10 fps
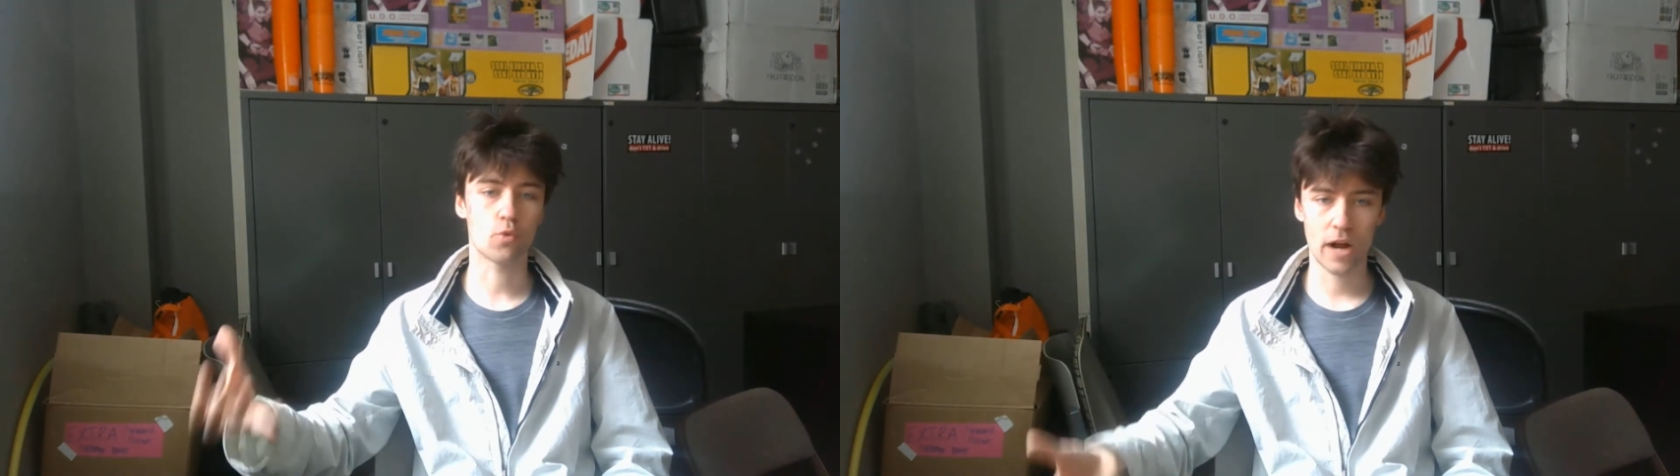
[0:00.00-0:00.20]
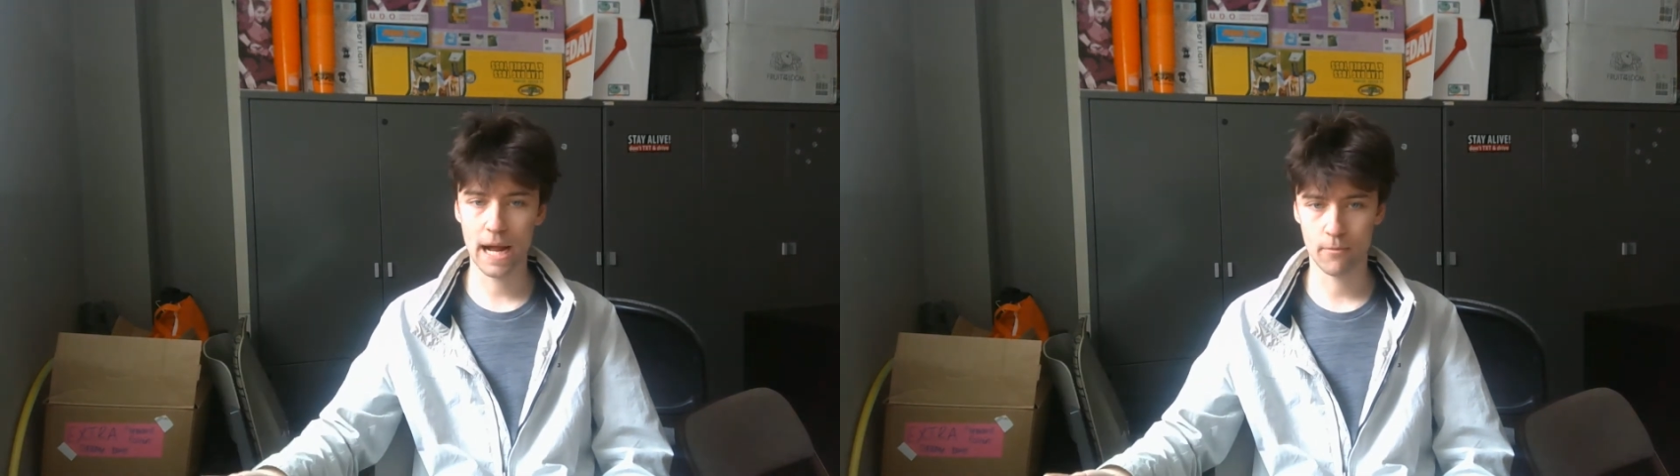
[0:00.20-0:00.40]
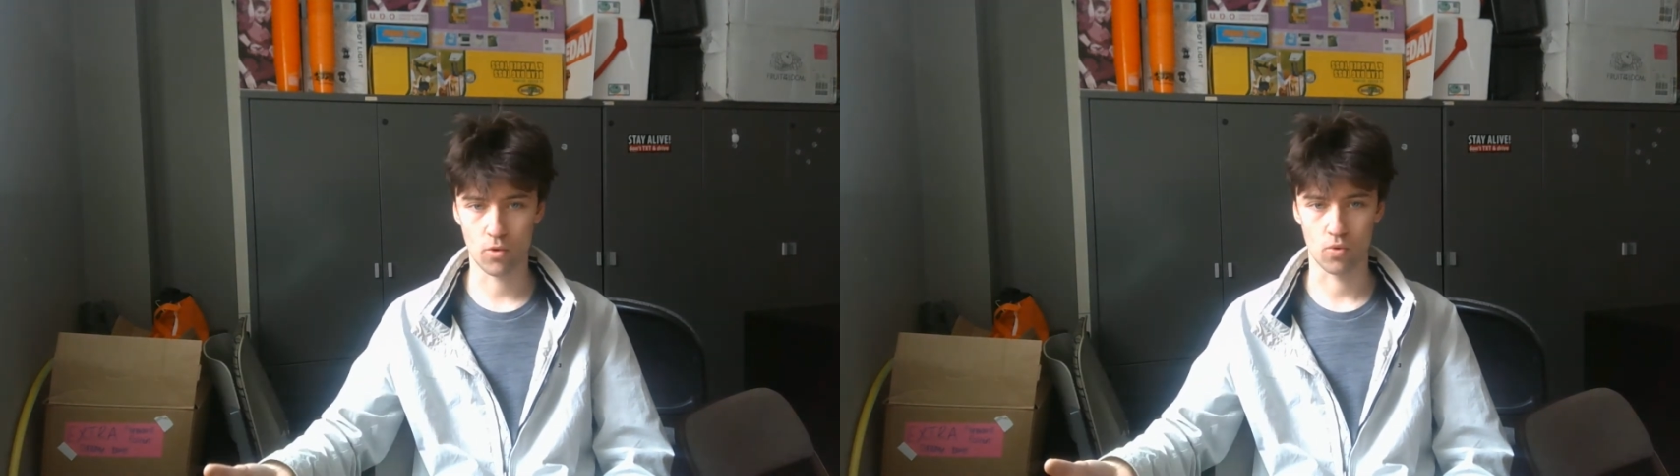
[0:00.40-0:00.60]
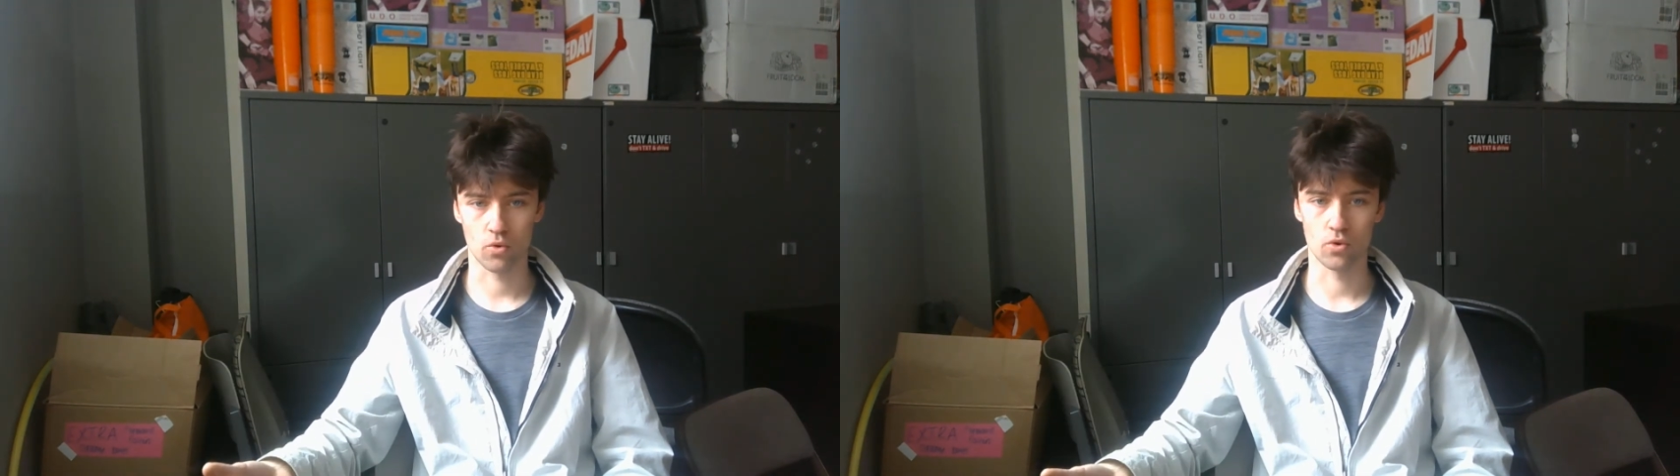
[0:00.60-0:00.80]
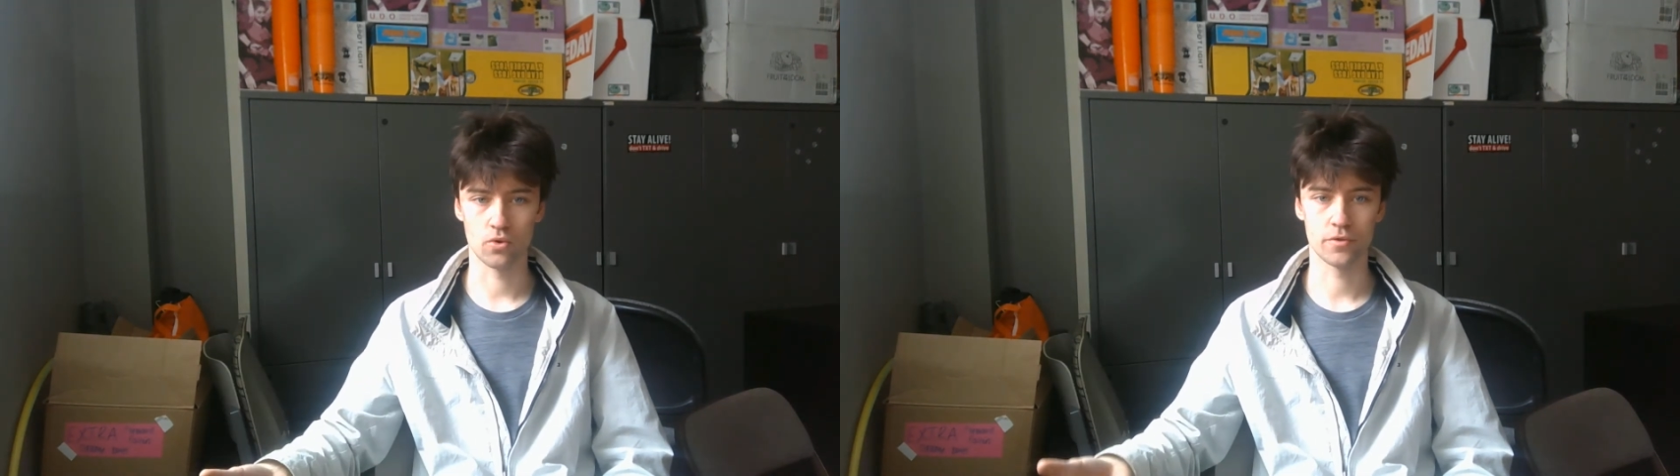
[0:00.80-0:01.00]
grammar
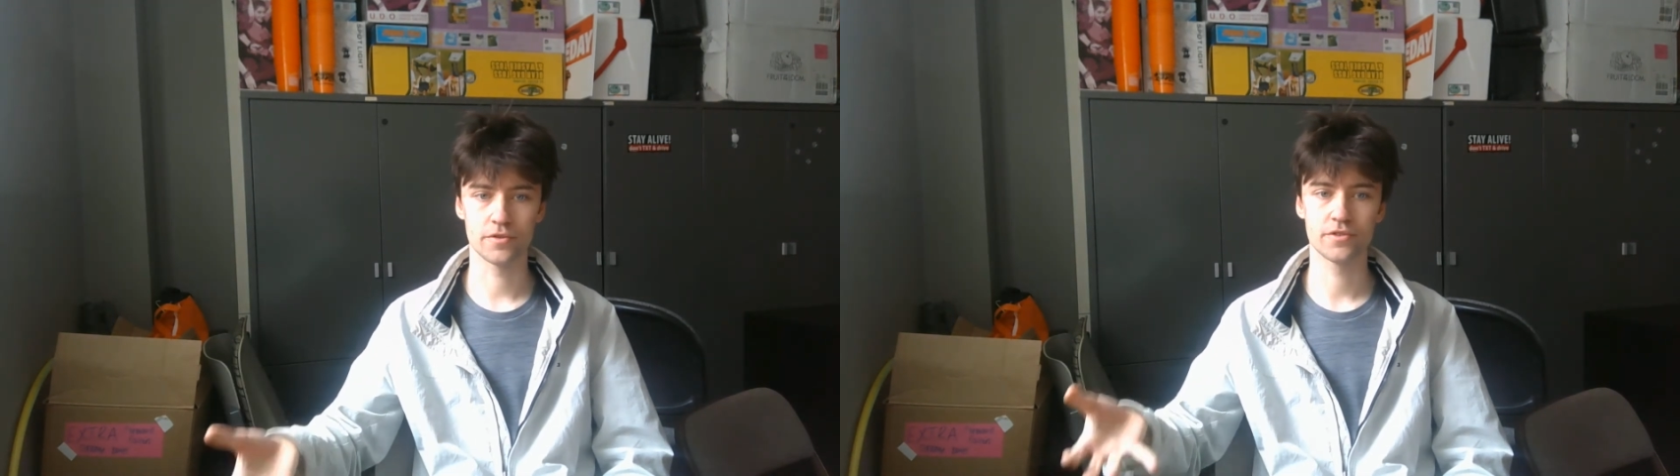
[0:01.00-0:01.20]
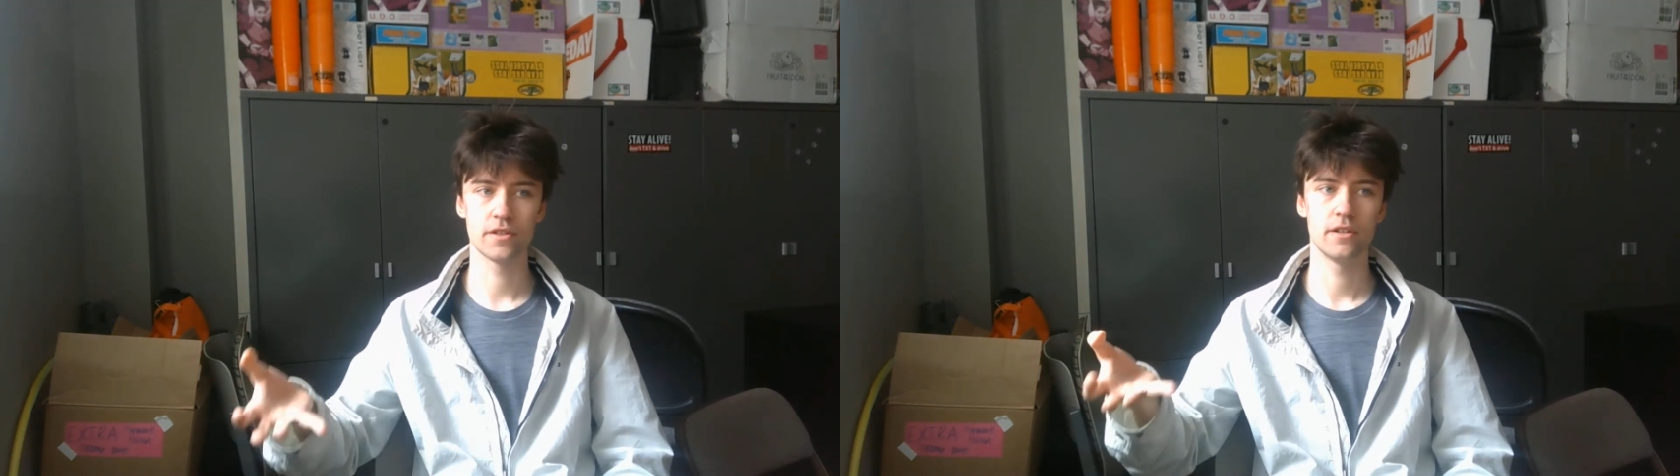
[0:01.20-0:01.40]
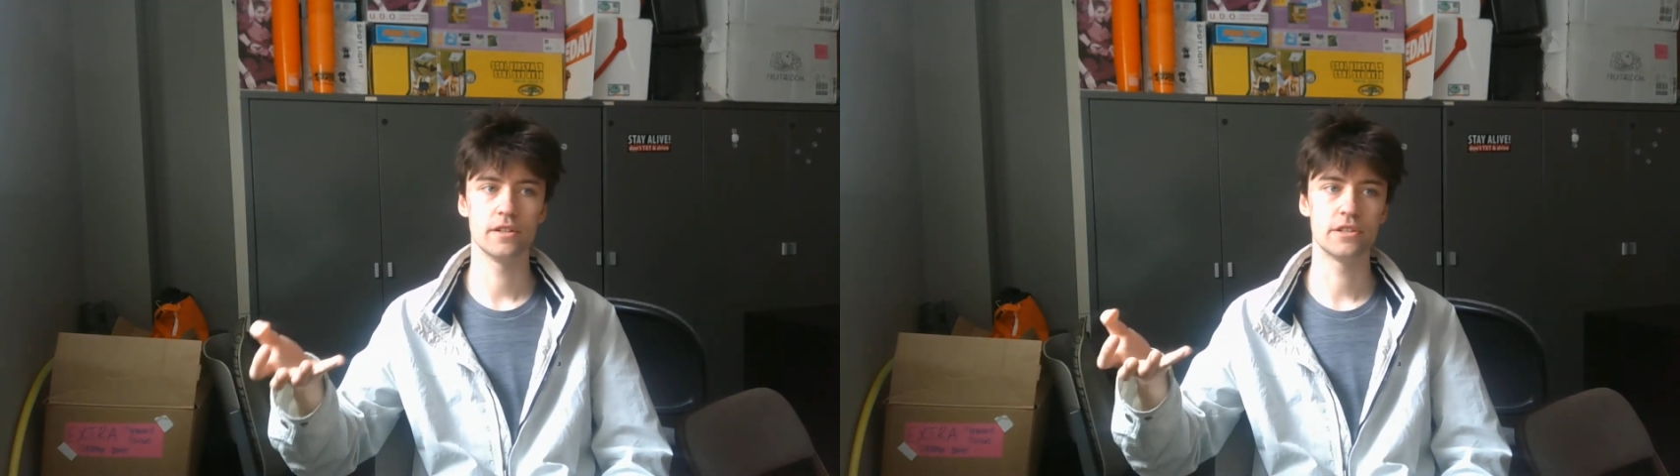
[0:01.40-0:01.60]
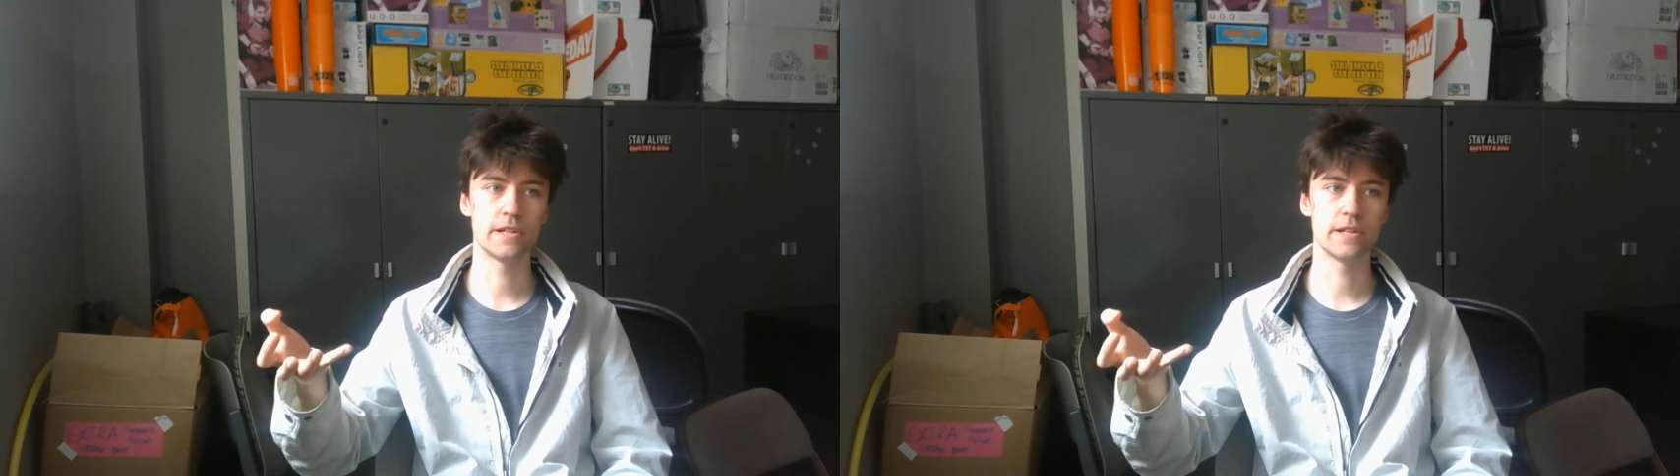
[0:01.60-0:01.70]
rules